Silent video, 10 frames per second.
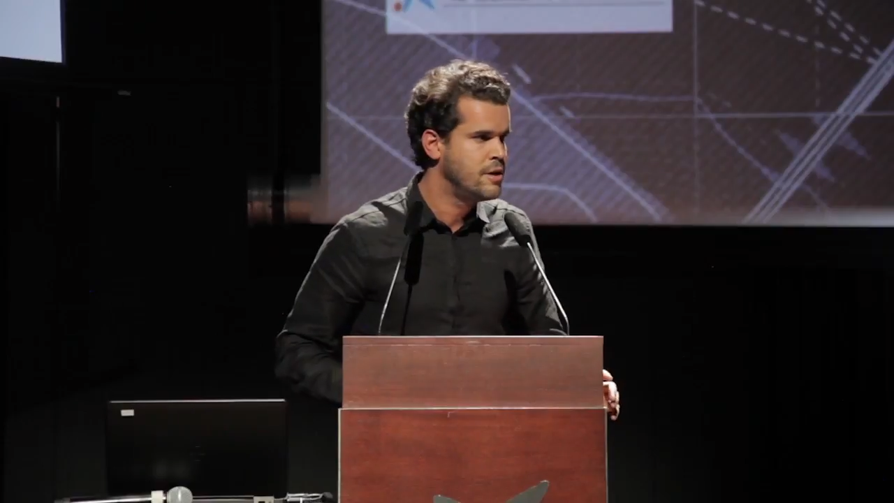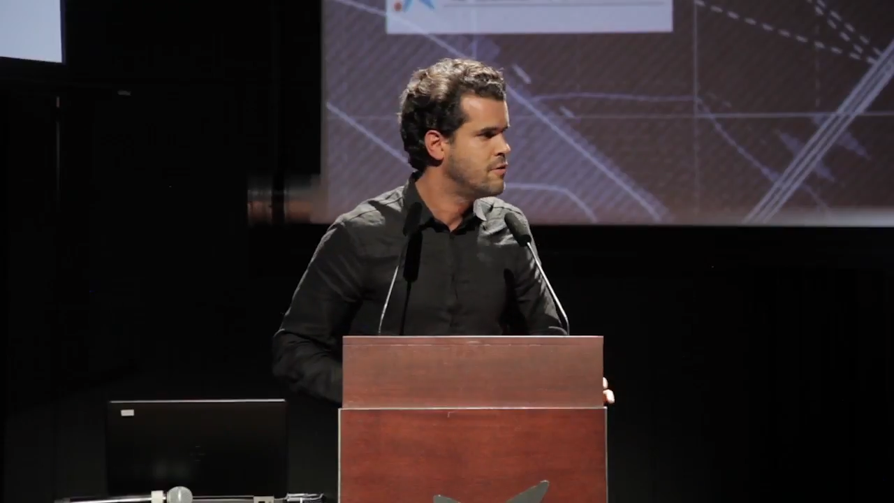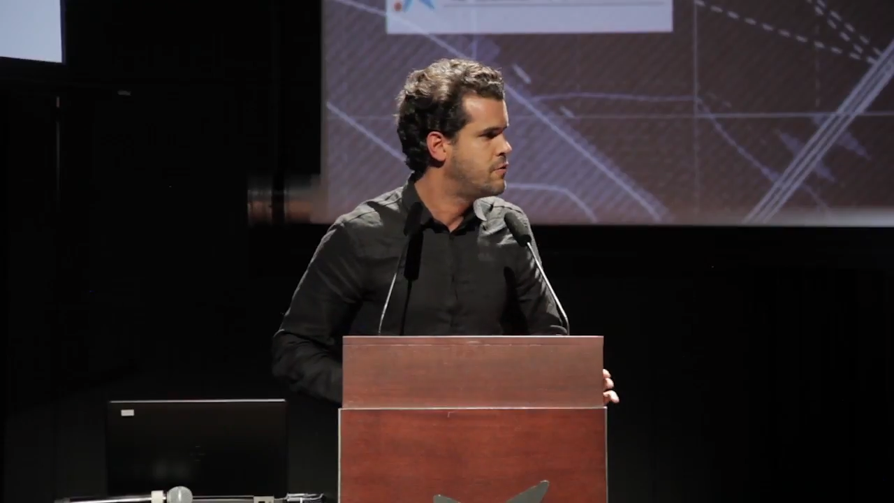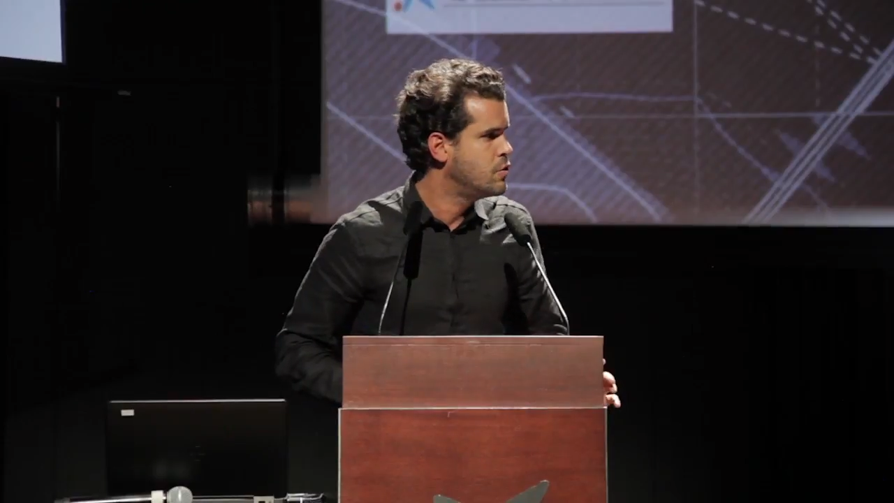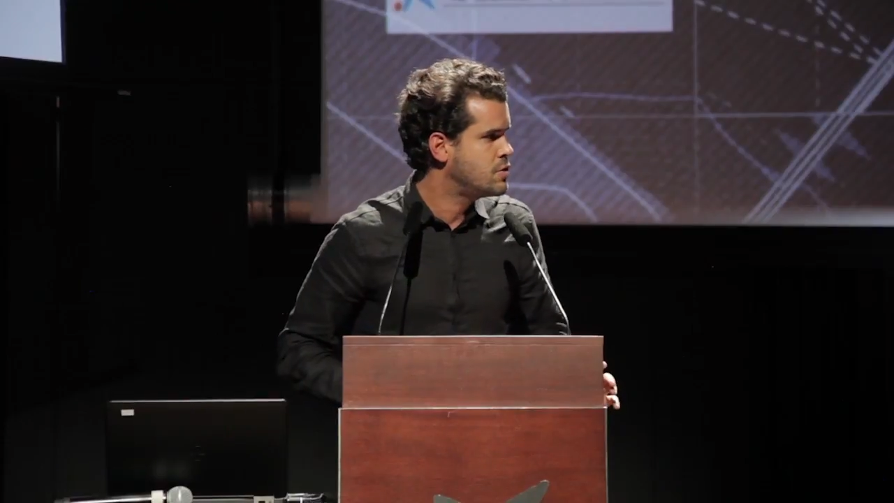
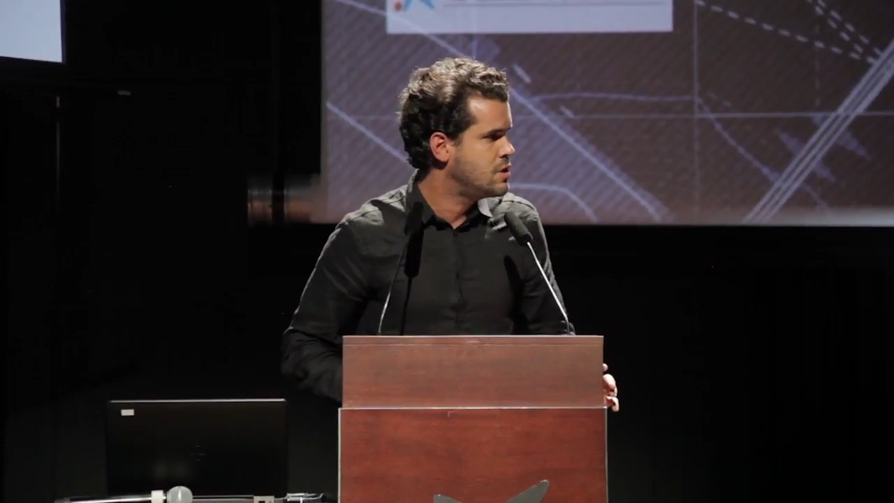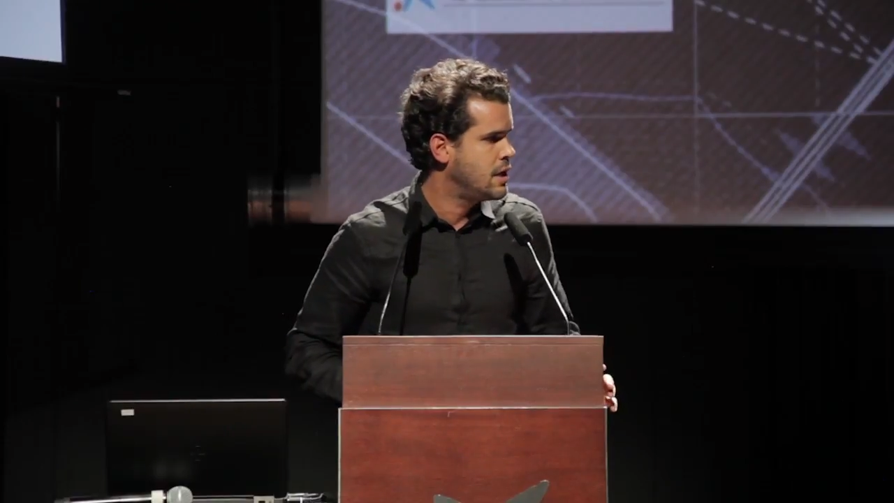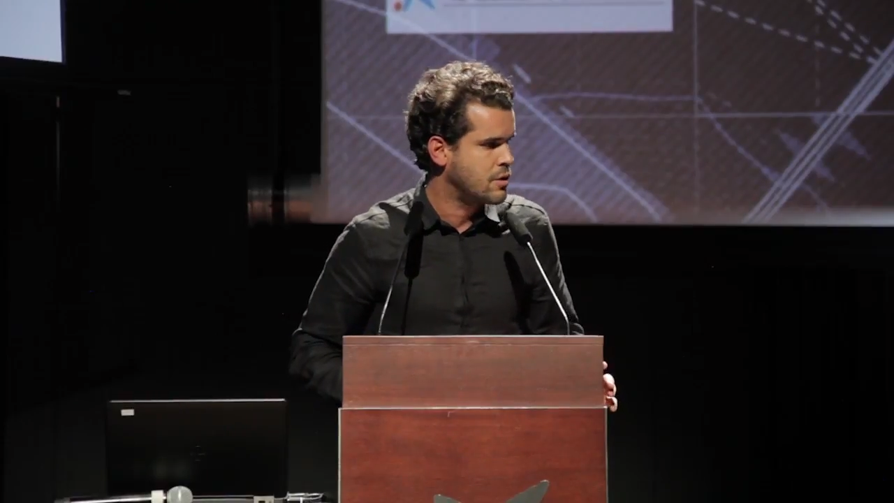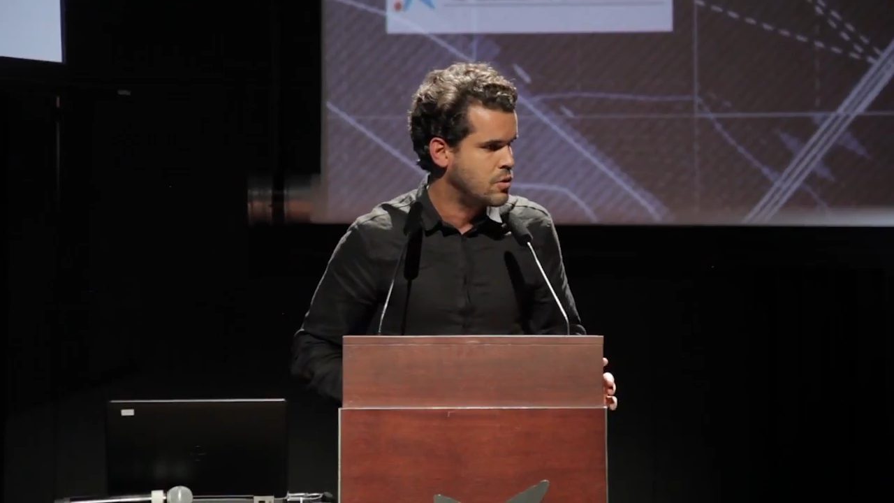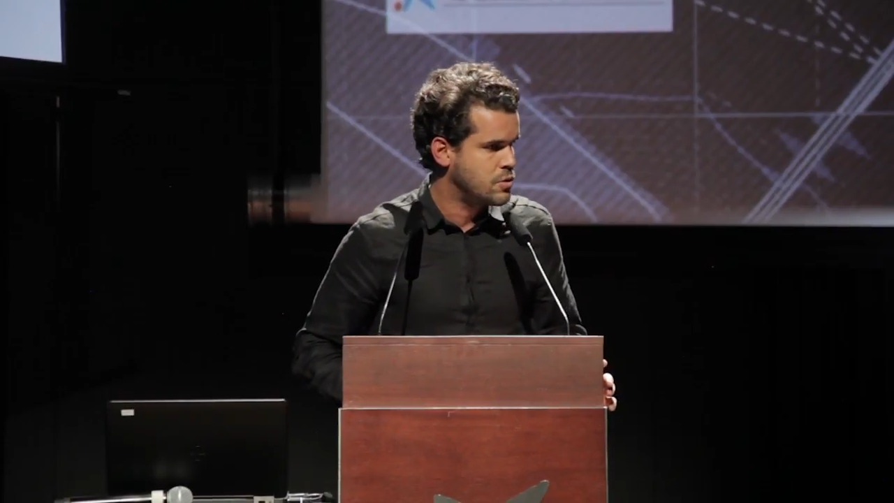food,
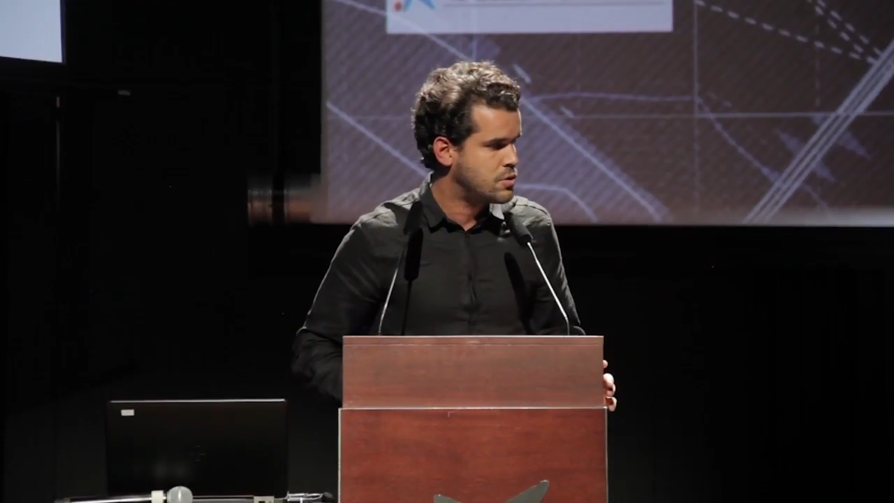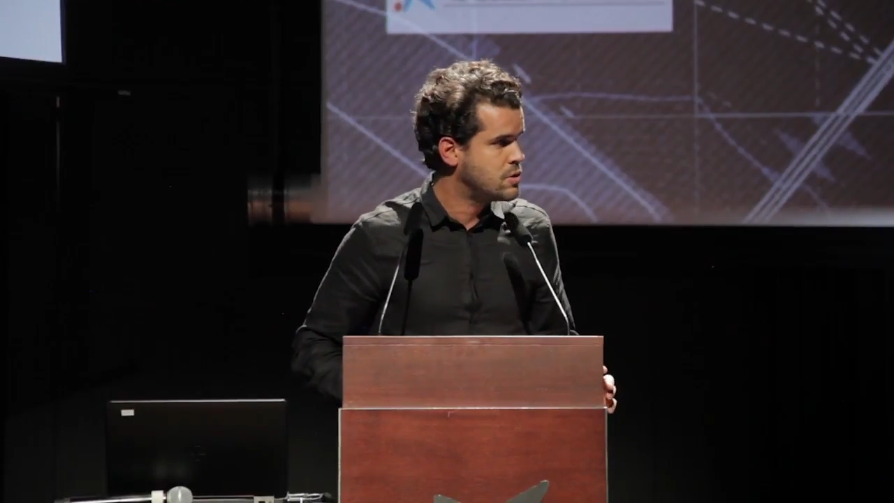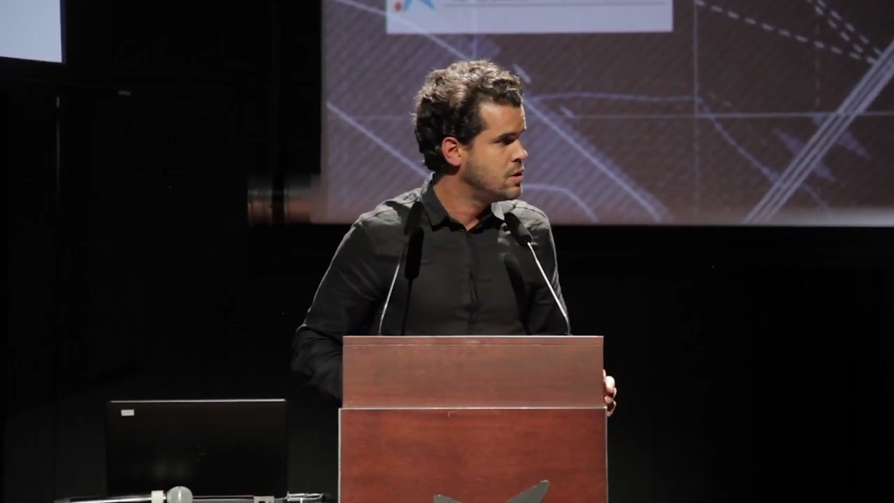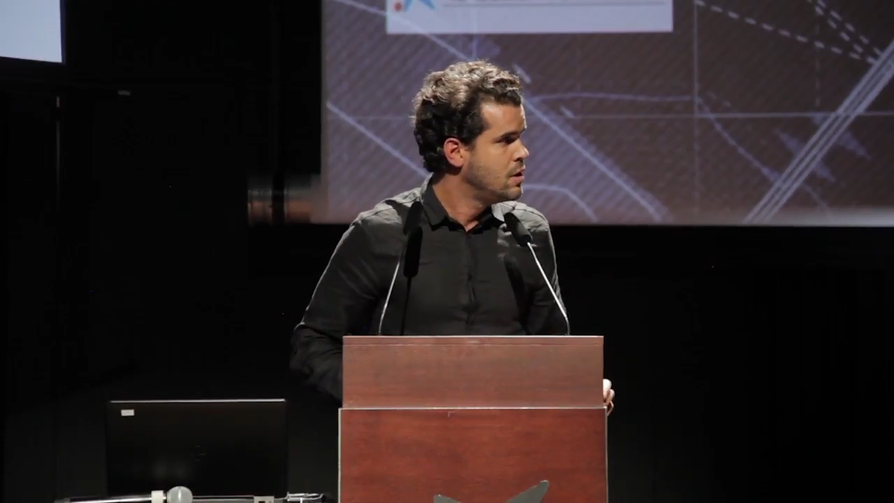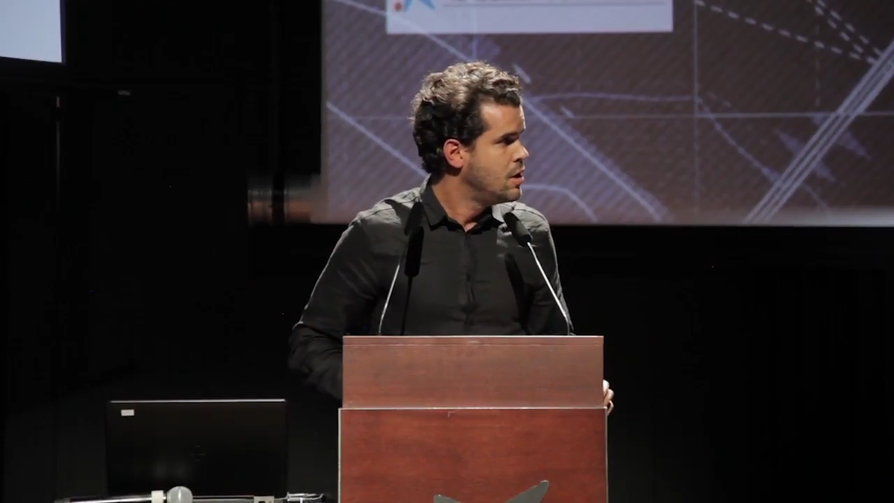and goods.